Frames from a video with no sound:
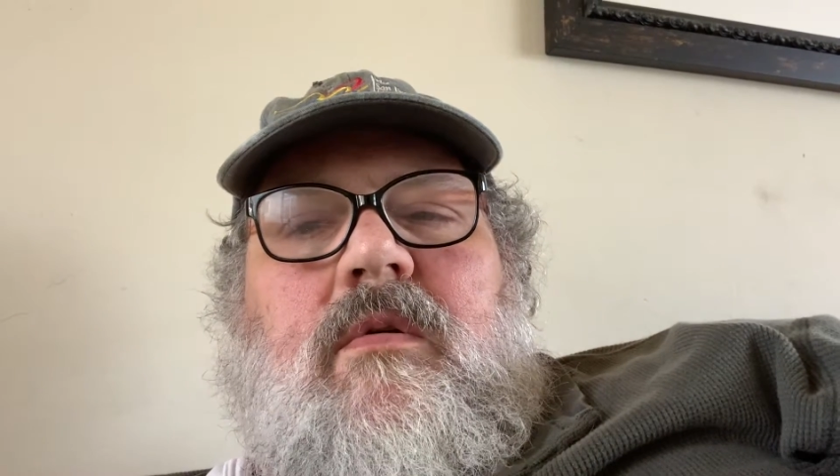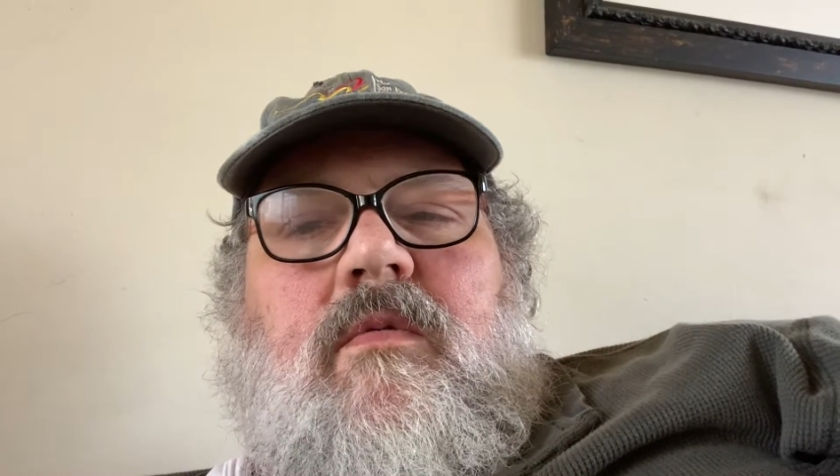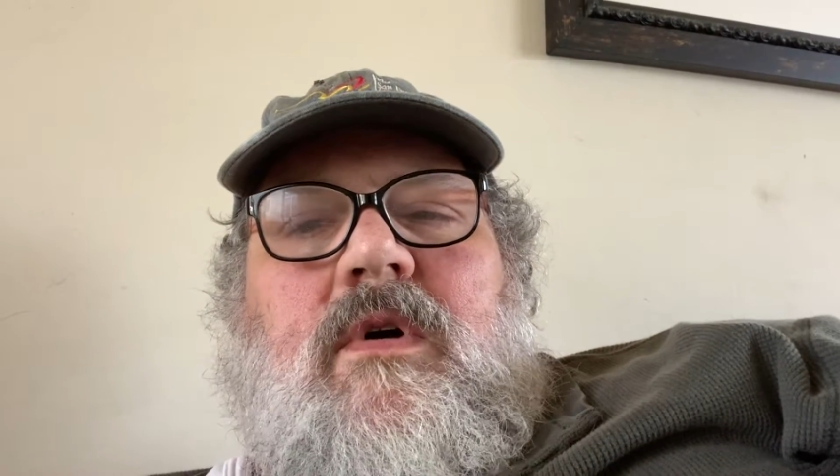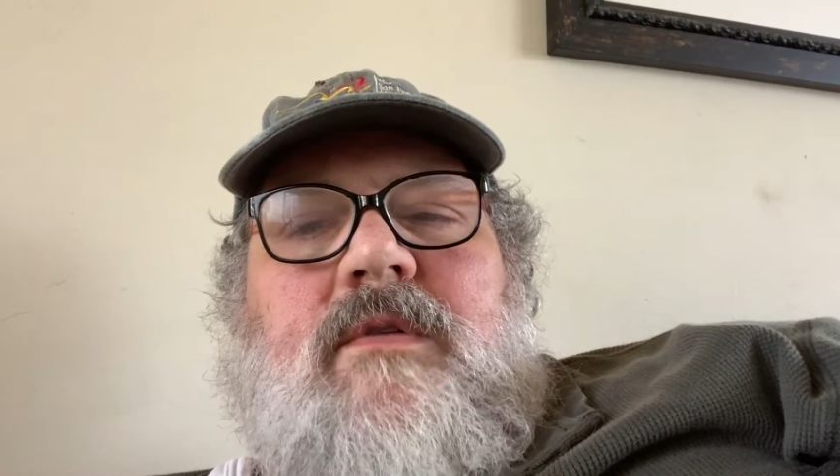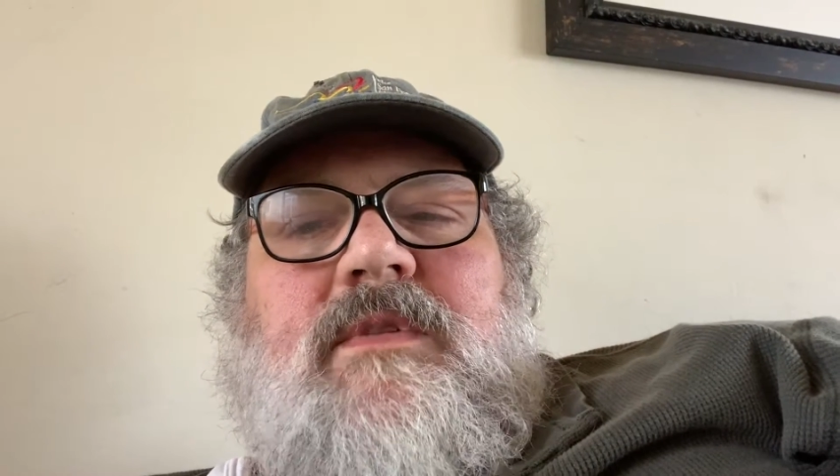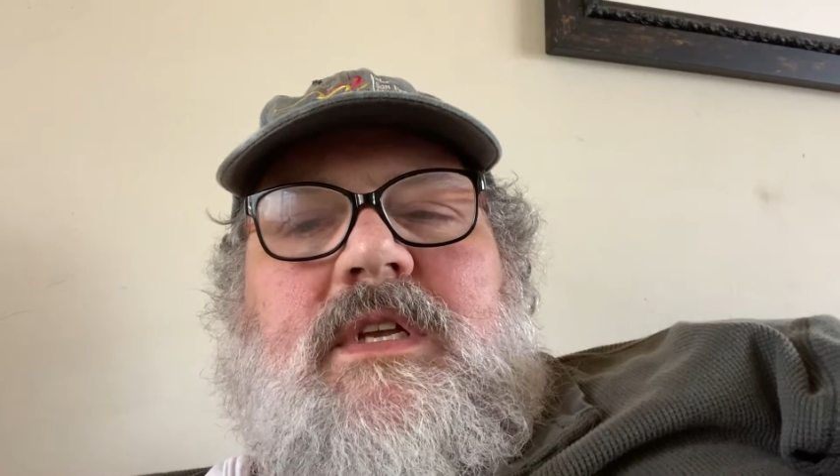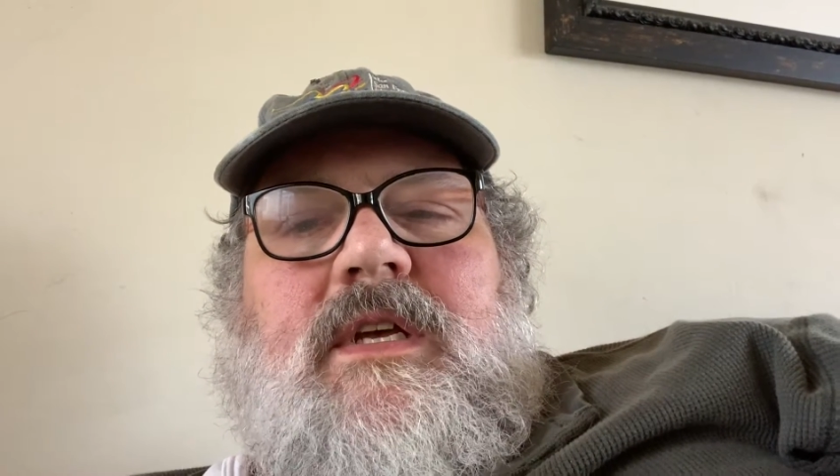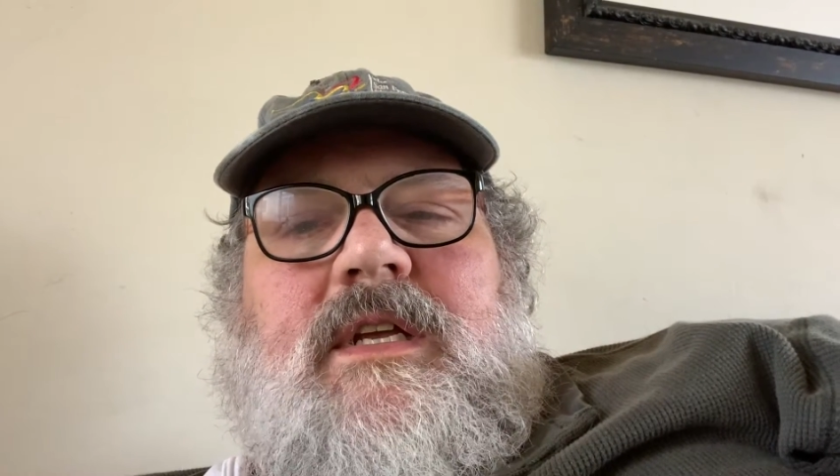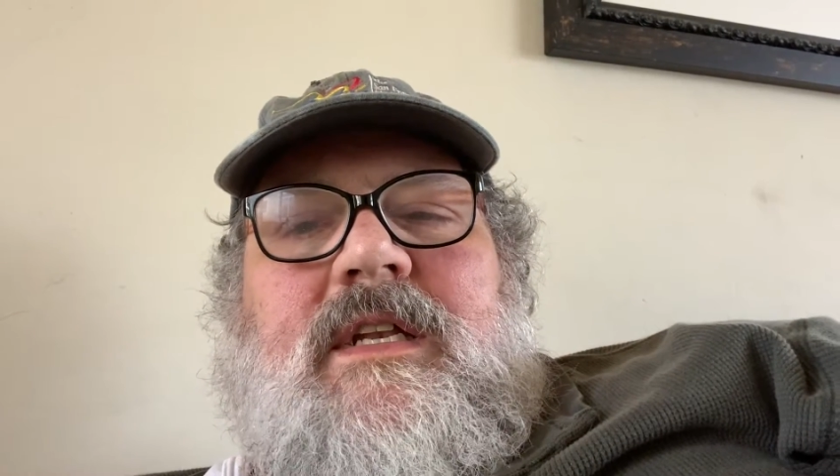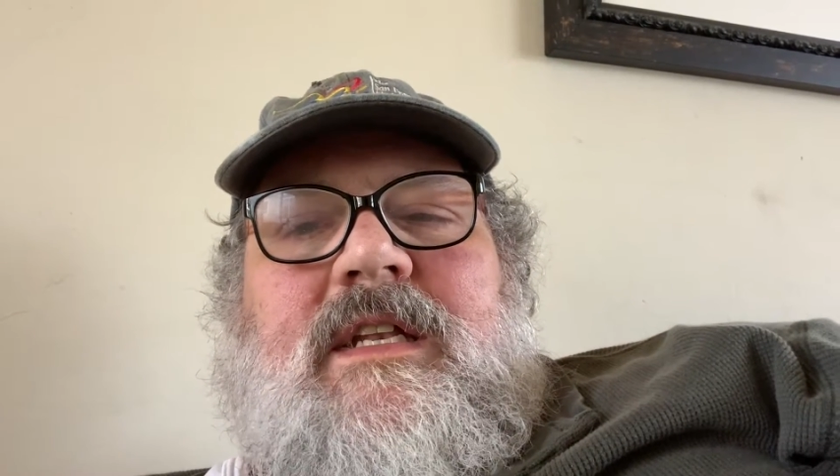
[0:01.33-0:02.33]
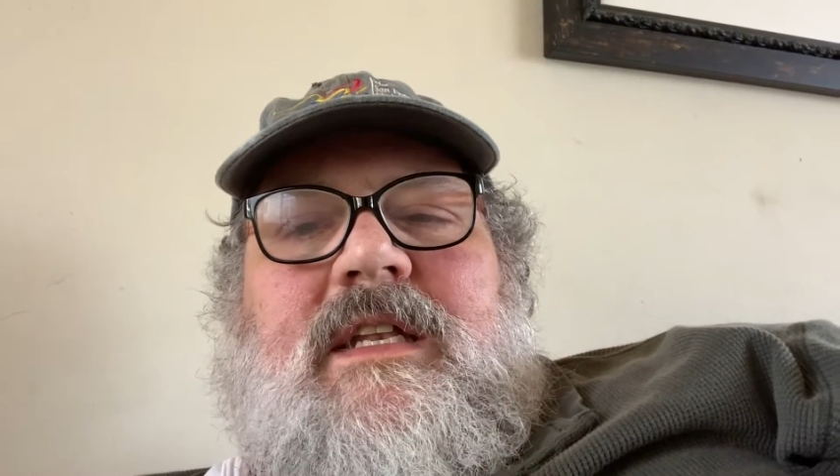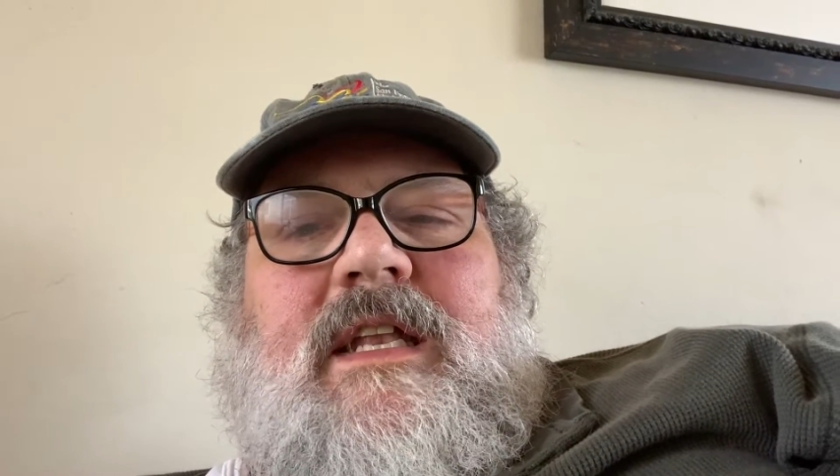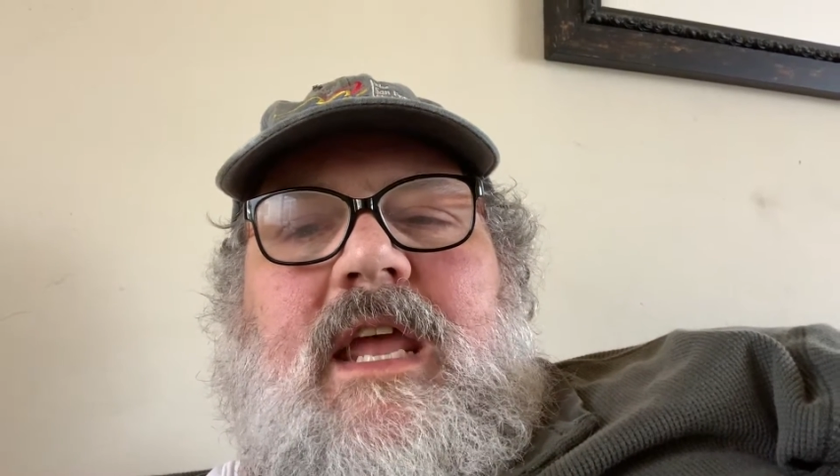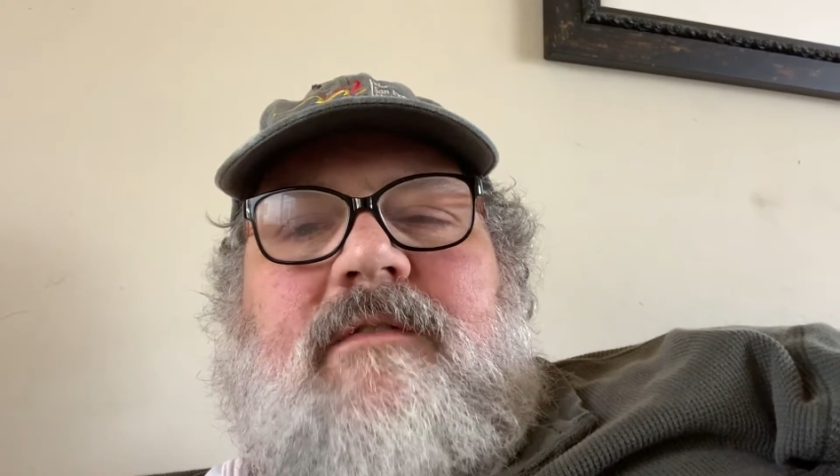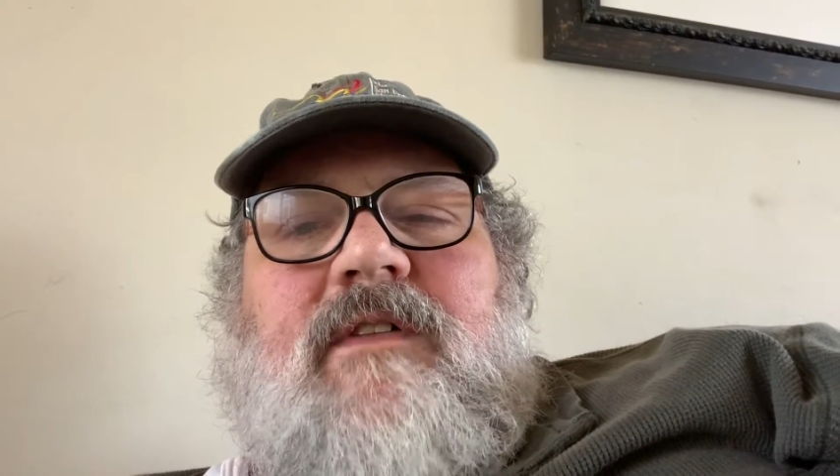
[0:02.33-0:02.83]
Welcome to
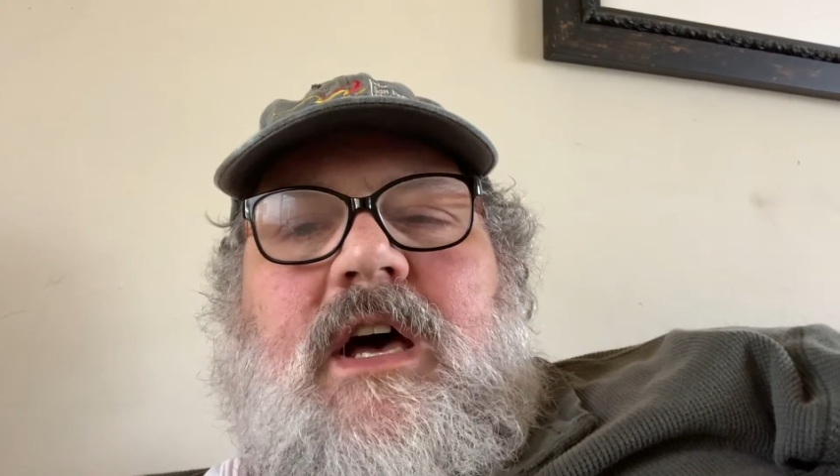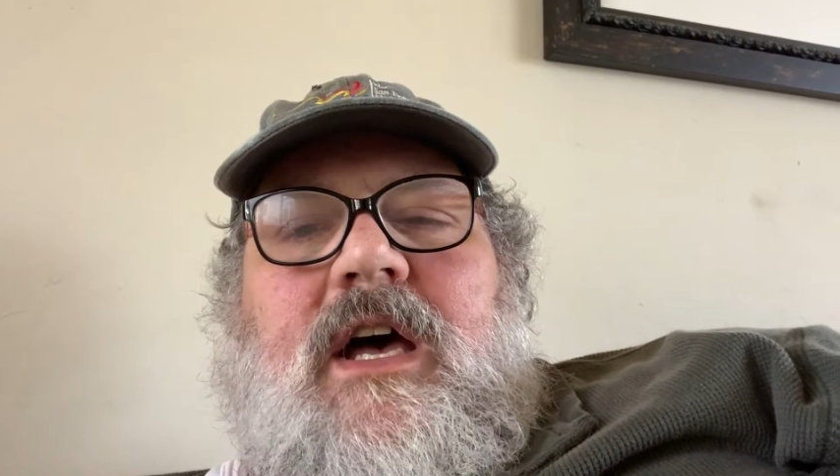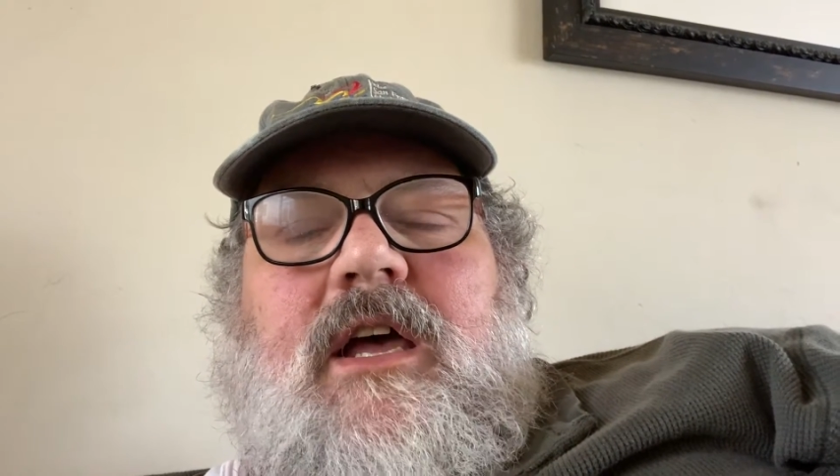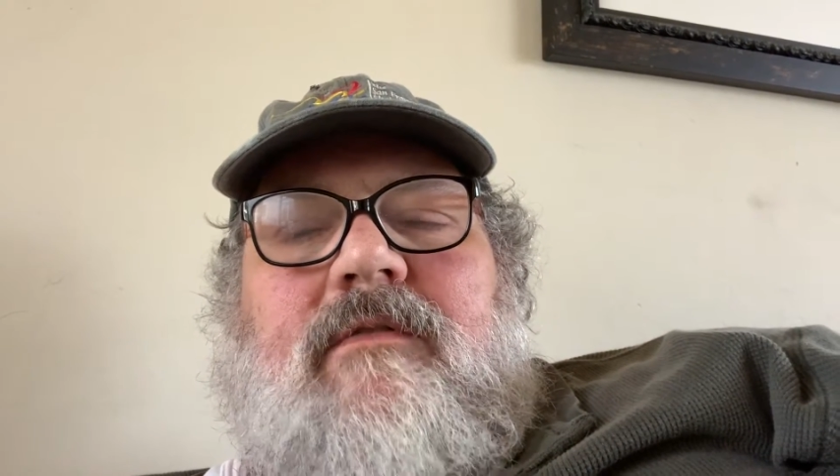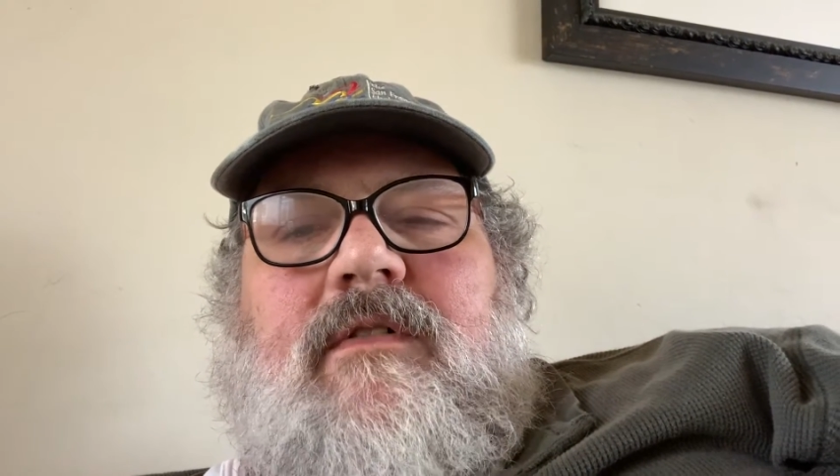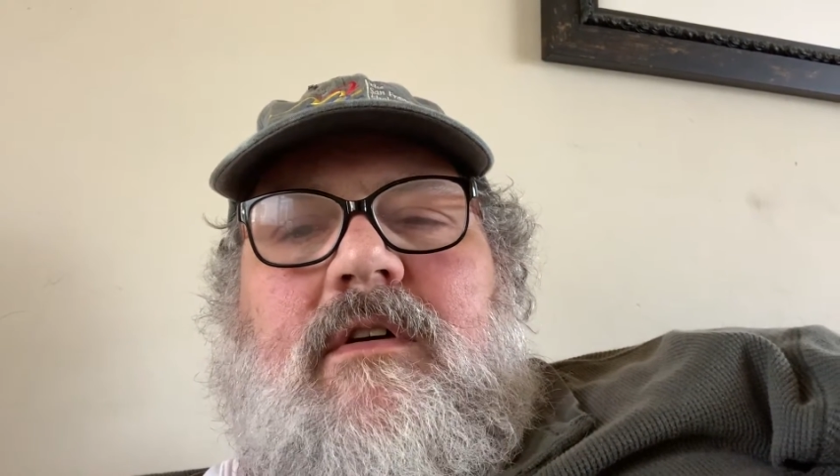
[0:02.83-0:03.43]
day five